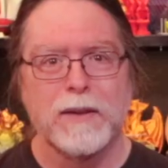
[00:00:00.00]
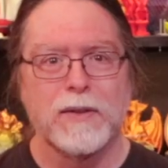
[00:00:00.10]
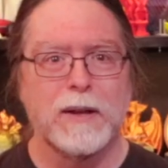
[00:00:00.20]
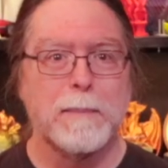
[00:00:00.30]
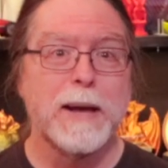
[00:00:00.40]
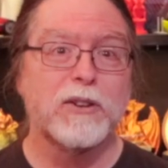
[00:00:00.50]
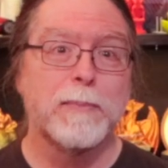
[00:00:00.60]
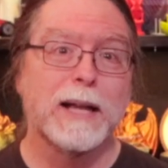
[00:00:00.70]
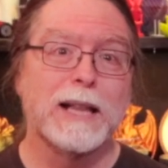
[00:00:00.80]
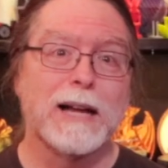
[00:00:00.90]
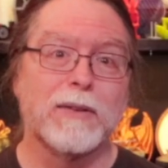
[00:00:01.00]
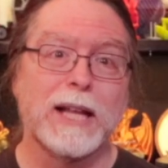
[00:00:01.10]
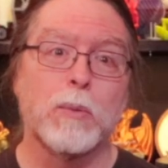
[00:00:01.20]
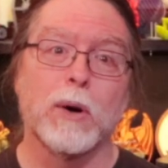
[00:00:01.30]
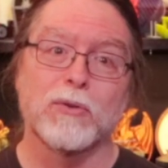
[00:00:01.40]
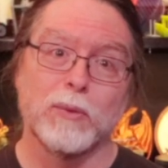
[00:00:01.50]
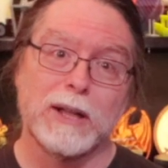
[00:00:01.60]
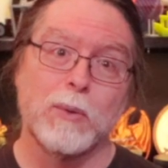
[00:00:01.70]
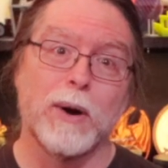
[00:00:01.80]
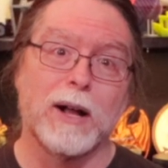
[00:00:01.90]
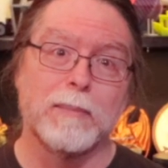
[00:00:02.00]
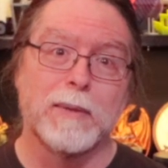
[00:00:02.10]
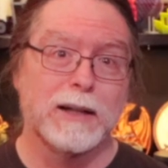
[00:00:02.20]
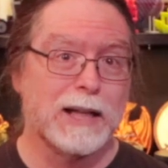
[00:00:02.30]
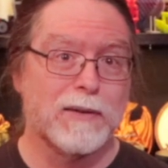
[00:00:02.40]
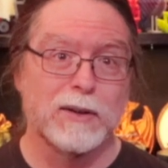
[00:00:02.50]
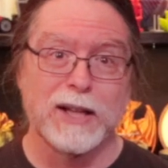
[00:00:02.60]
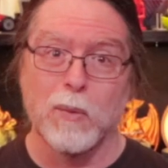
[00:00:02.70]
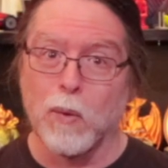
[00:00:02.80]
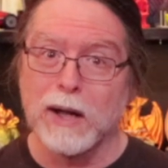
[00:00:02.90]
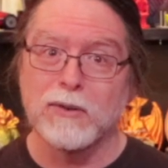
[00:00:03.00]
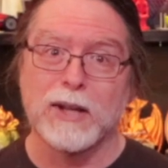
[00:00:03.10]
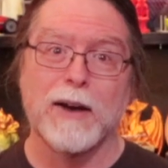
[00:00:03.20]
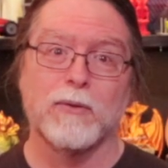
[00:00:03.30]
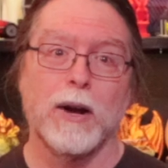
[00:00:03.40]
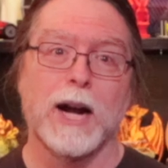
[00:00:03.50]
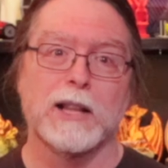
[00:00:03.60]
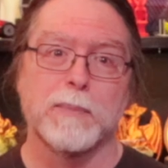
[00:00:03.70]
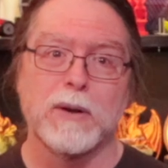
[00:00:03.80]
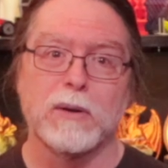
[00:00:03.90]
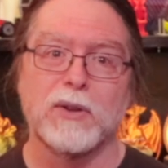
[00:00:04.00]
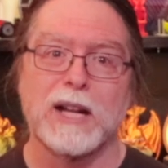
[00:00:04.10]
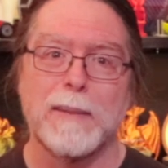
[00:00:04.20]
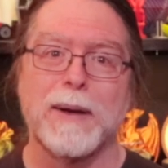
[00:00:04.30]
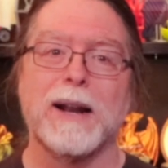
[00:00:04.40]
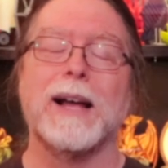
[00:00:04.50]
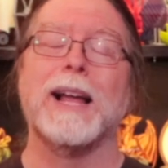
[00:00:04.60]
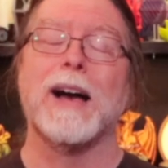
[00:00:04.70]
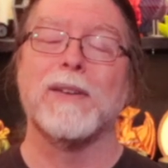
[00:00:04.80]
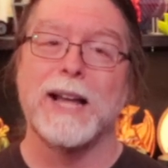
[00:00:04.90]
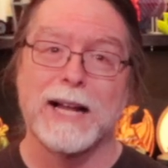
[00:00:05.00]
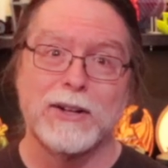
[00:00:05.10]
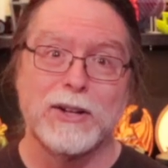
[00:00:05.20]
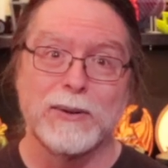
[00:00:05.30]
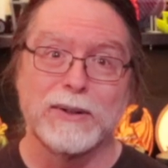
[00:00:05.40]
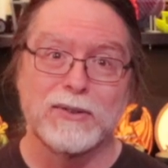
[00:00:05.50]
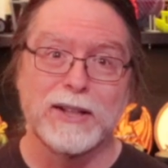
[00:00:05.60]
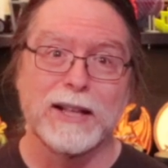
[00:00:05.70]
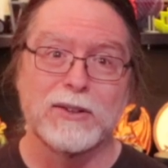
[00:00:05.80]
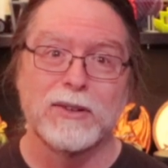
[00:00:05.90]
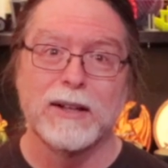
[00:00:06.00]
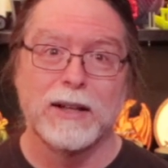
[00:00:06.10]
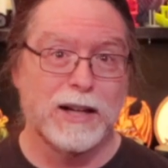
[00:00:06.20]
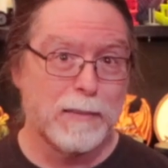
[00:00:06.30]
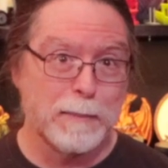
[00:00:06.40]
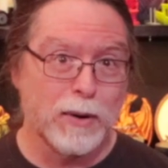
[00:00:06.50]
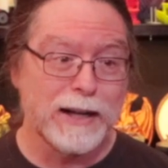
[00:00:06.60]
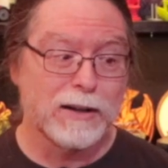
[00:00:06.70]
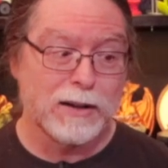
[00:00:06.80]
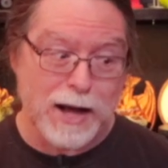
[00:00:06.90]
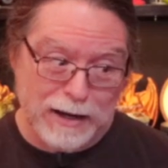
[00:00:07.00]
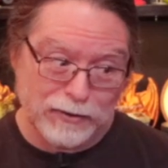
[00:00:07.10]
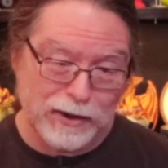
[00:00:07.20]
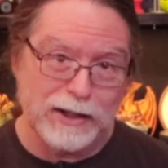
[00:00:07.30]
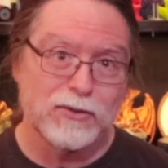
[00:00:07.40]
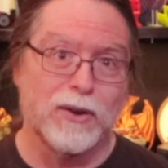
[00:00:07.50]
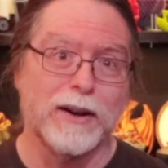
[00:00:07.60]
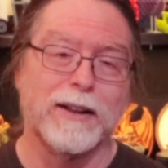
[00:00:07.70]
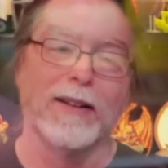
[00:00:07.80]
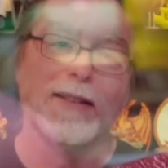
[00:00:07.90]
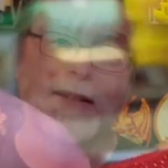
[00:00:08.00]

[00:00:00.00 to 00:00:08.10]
The mesh bed leveling works really well. I leveled it once after I got the printer set up, and I haven't had to do it since, and I've been printing a lot of things on it.